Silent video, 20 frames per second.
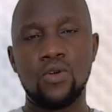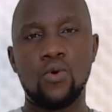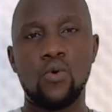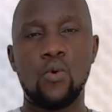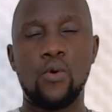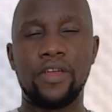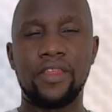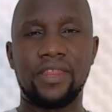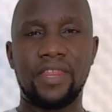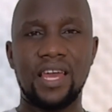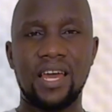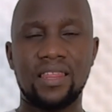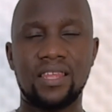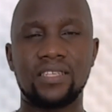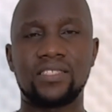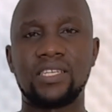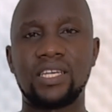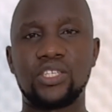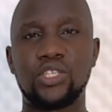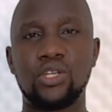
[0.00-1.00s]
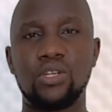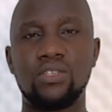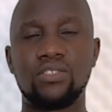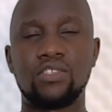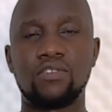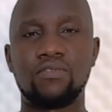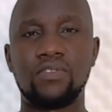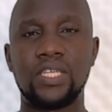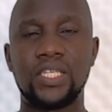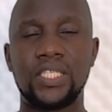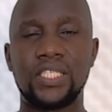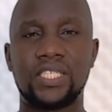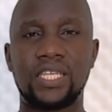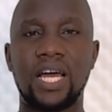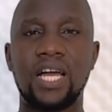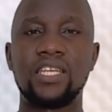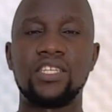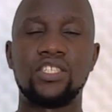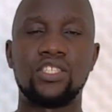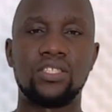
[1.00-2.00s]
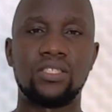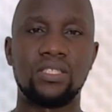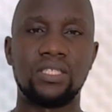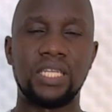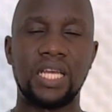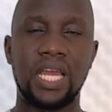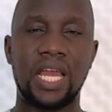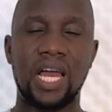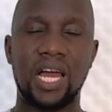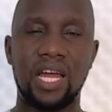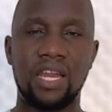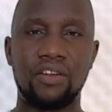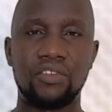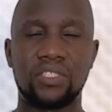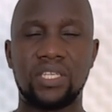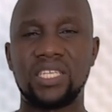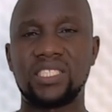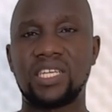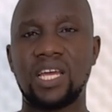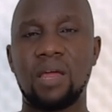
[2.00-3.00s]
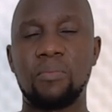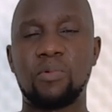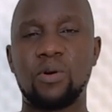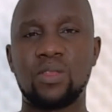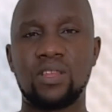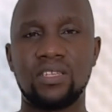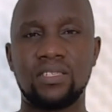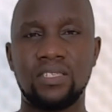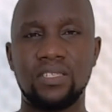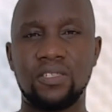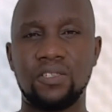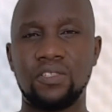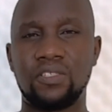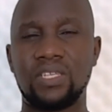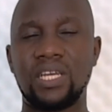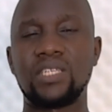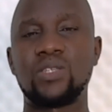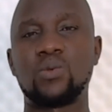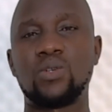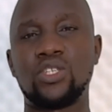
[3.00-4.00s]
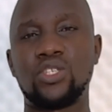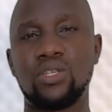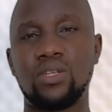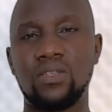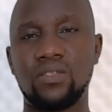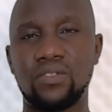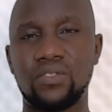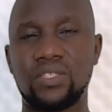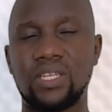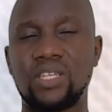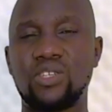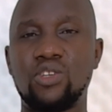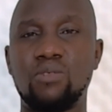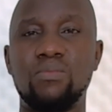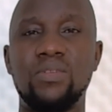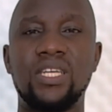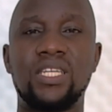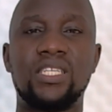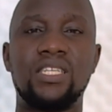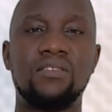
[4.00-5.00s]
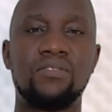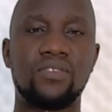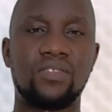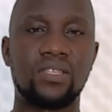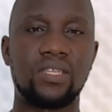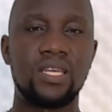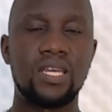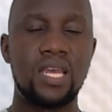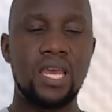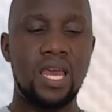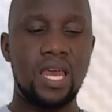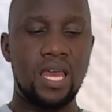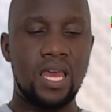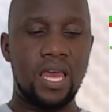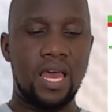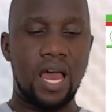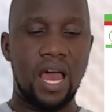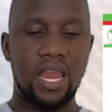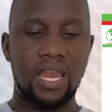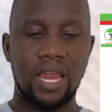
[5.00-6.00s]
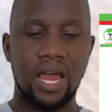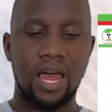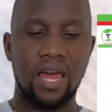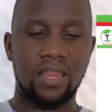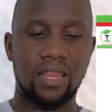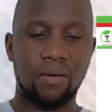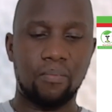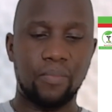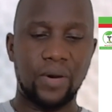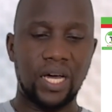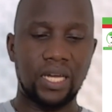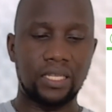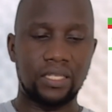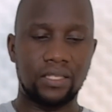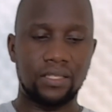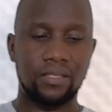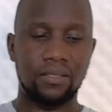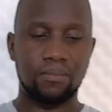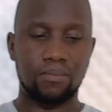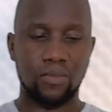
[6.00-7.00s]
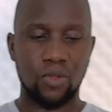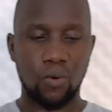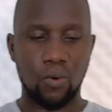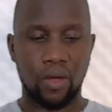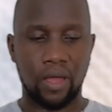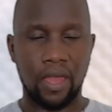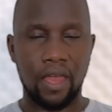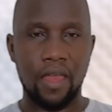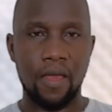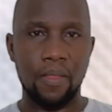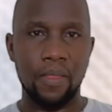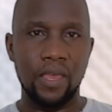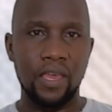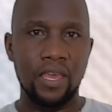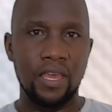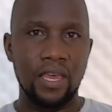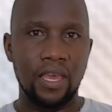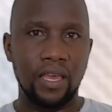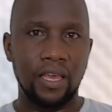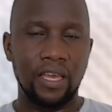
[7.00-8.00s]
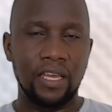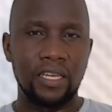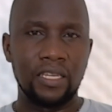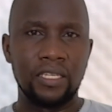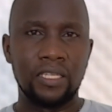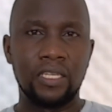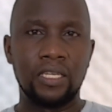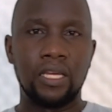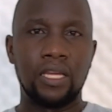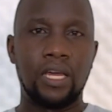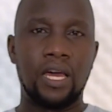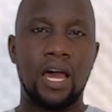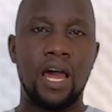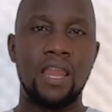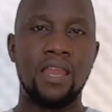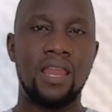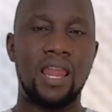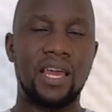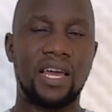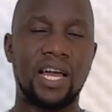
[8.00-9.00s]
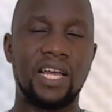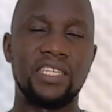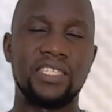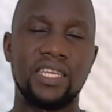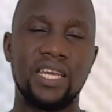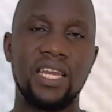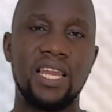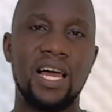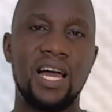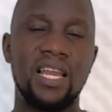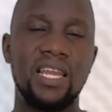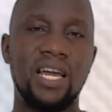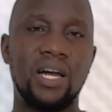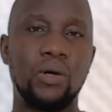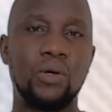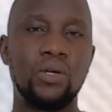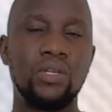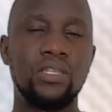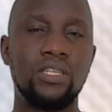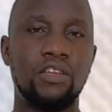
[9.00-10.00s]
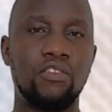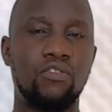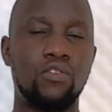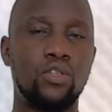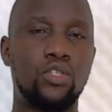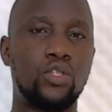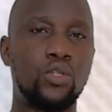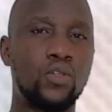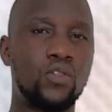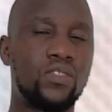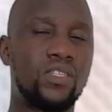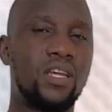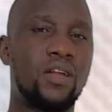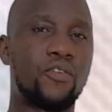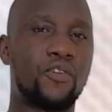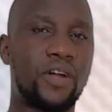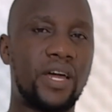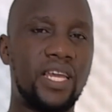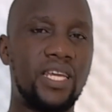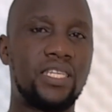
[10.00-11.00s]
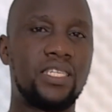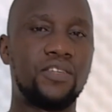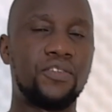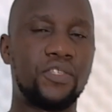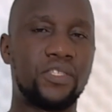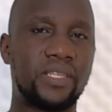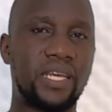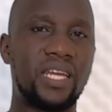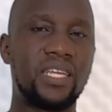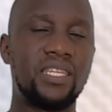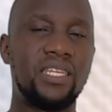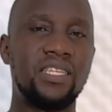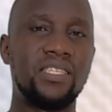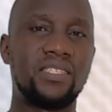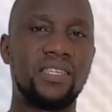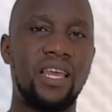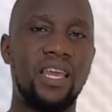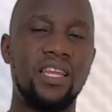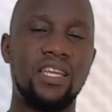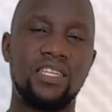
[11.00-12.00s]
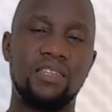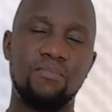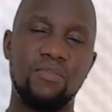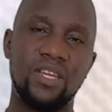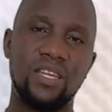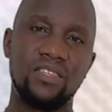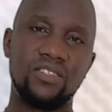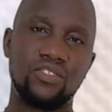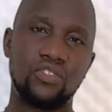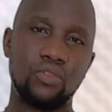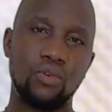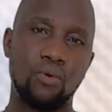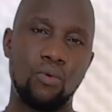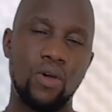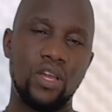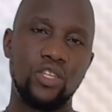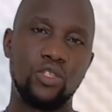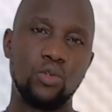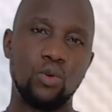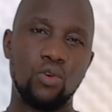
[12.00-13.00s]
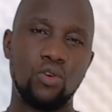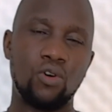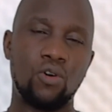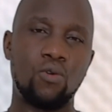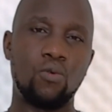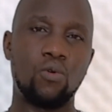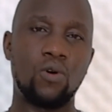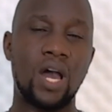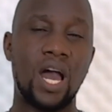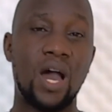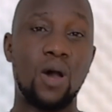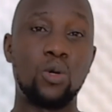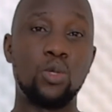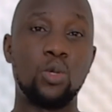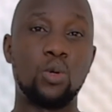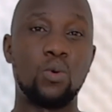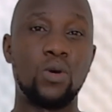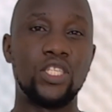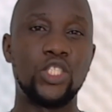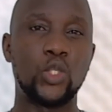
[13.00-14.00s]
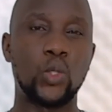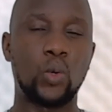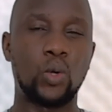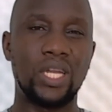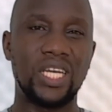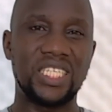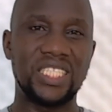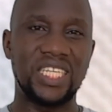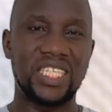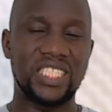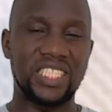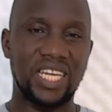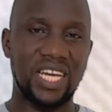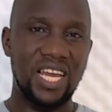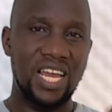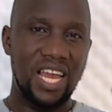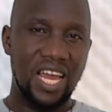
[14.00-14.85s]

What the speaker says: with the other sections of the research, the research hypothesis, research questions, research objectives, and other parts. Okay? And like I said earlier on, if you choose the right research design, it means you're going to know how you're going to collect data,